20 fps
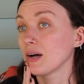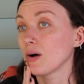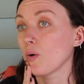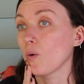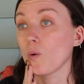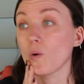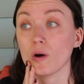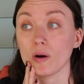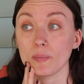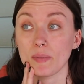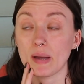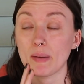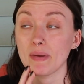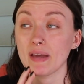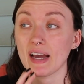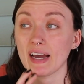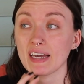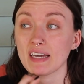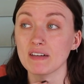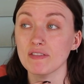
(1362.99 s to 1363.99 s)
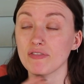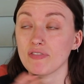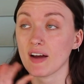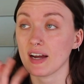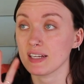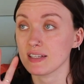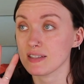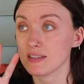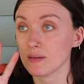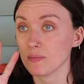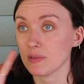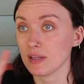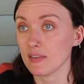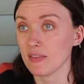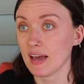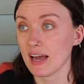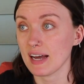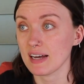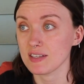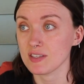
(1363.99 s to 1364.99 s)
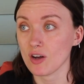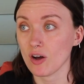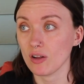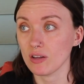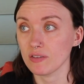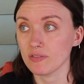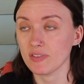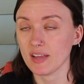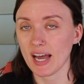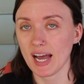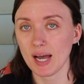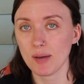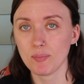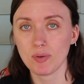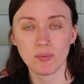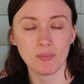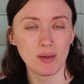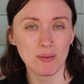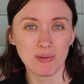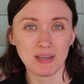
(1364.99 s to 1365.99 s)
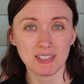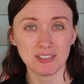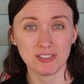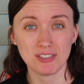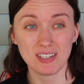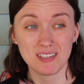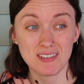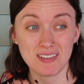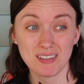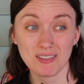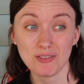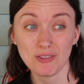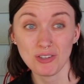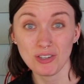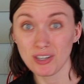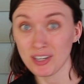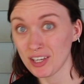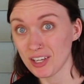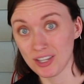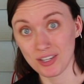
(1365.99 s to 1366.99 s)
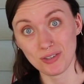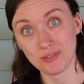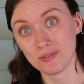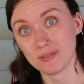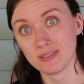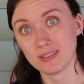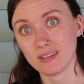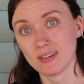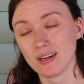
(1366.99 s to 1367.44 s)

Or maybe I can find something that has all of that, but maybe it doesn't look cute.